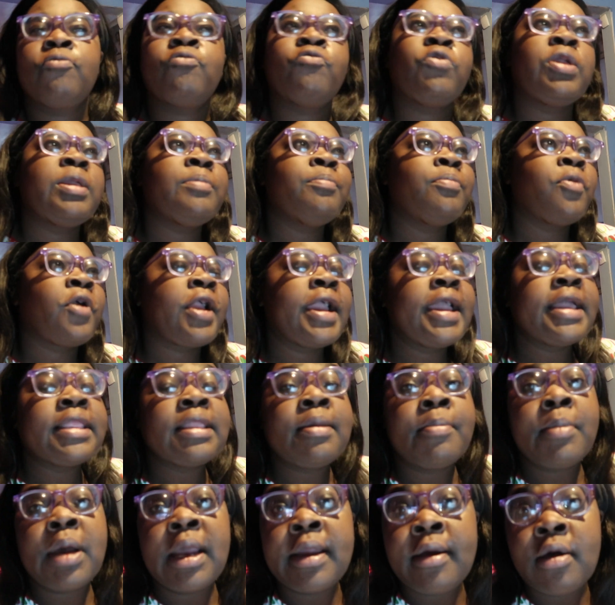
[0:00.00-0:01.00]

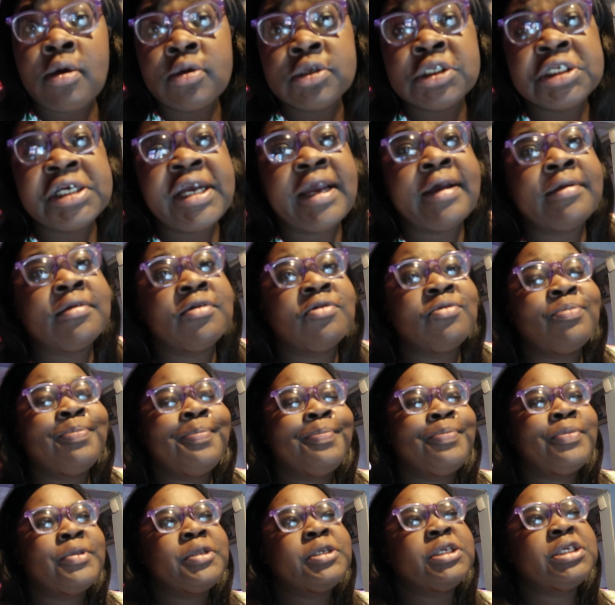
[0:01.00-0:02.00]
Rebranding my whole
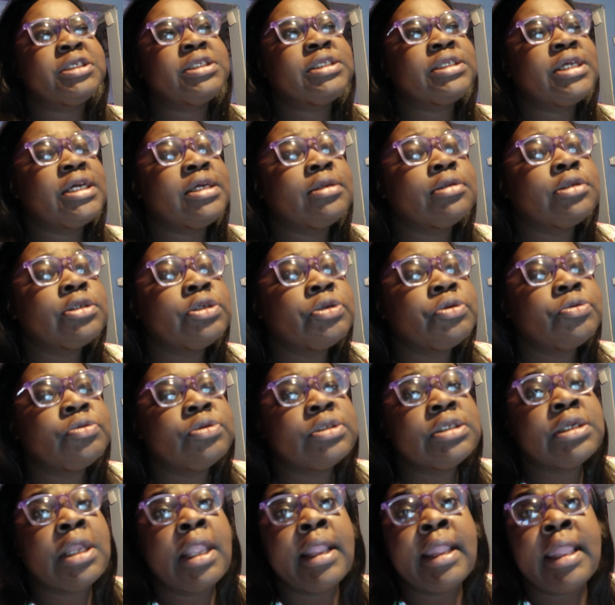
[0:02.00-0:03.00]
channel. Just stay
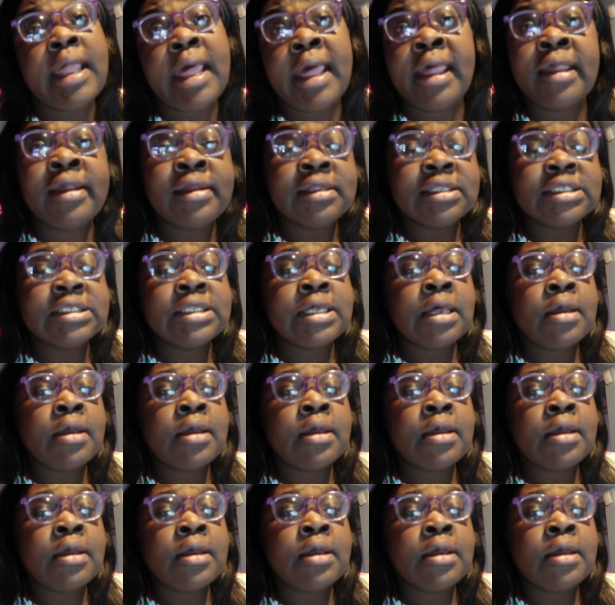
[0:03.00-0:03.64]
tuned to that.